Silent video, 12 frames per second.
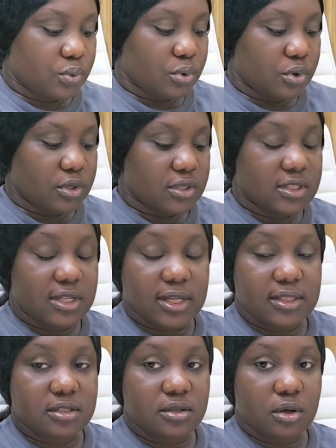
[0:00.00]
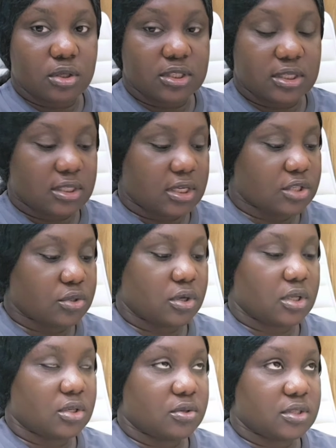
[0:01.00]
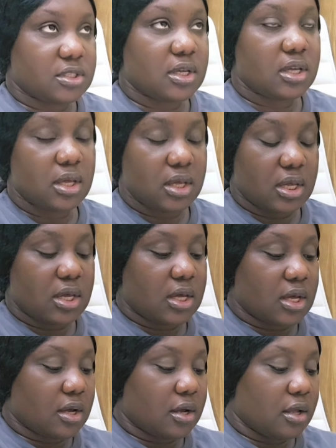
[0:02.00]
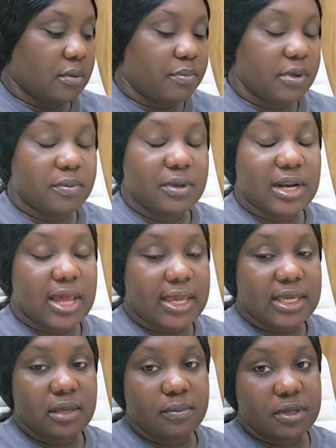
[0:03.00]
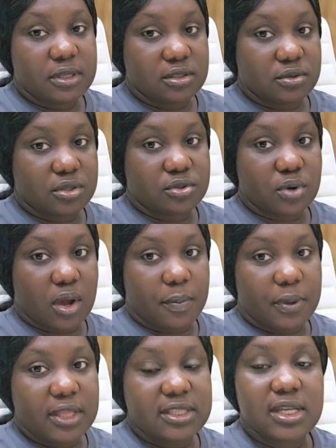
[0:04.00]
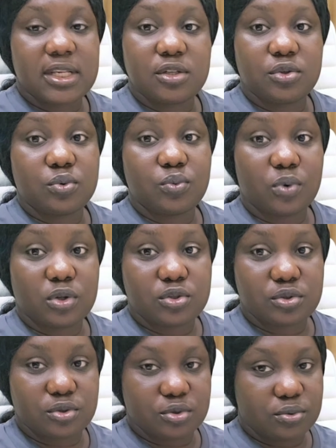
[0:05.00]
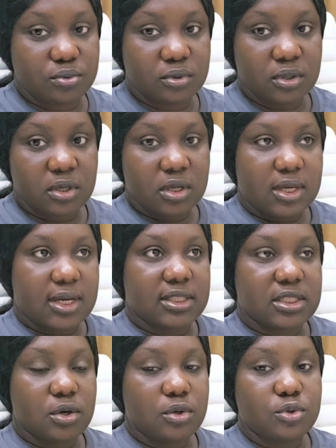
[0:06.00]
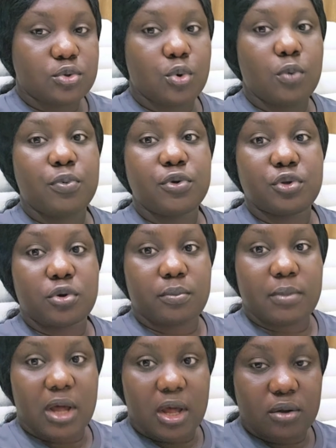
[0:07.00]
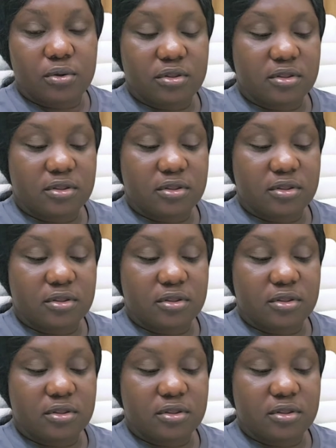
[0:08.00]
start authentication, you see a baby like image is going to appear telling you what to do. It can tell you to open your mouth